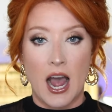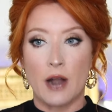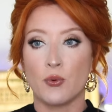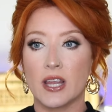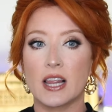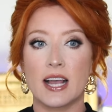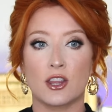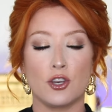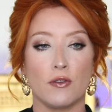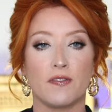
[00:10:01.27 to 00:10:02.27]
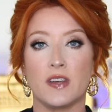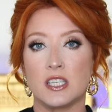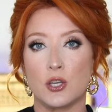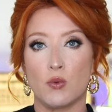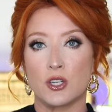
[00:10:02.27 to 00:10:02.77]
I really like the new
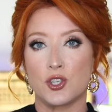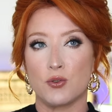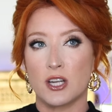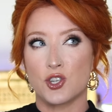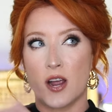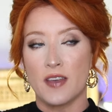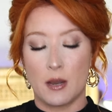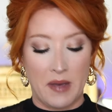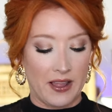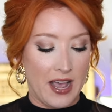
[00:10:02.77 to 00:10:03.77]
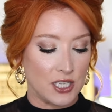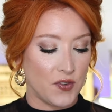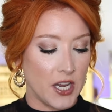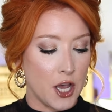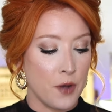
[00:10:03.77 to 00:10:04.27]
Fenty one too. I tried that in my last
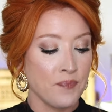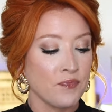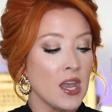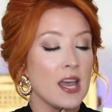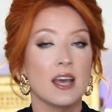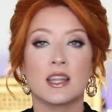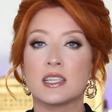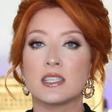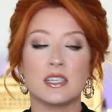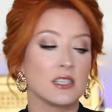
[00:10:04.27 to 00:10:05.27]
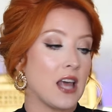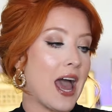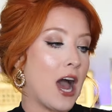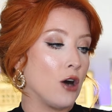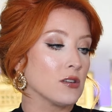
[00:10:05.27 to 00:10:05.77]
video. This is the
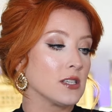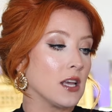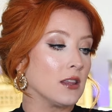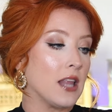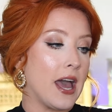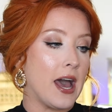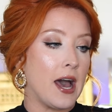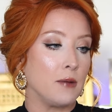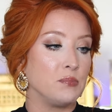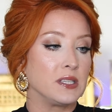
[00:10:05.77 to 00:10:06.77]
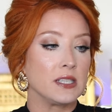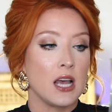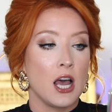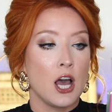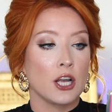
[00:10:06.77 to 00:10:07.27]
Haus Labs
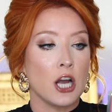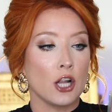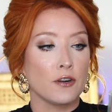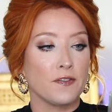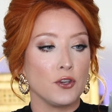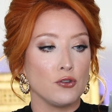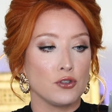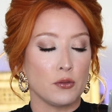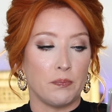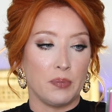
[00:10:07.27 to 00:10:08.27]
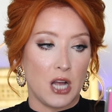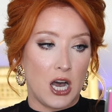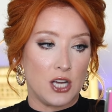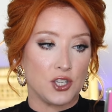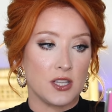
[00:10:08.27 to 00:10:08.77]
Color Fuse
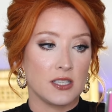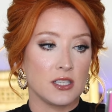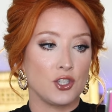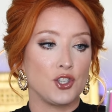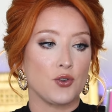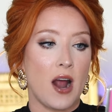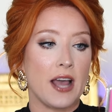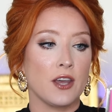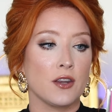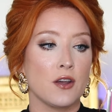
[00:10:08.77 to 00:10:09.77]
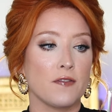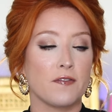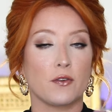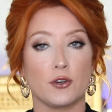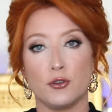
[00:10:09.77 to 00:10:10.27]
Blush. This is Dragon
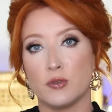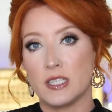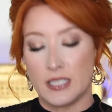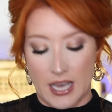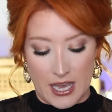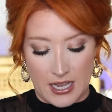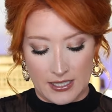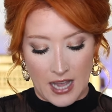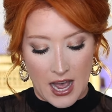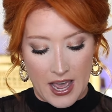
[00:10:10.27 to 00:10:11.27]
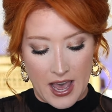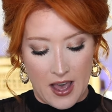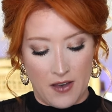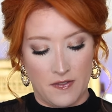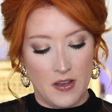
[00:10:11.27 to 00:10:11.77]
Fruit Daze. I
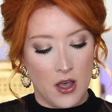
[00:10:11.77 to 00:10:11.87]
have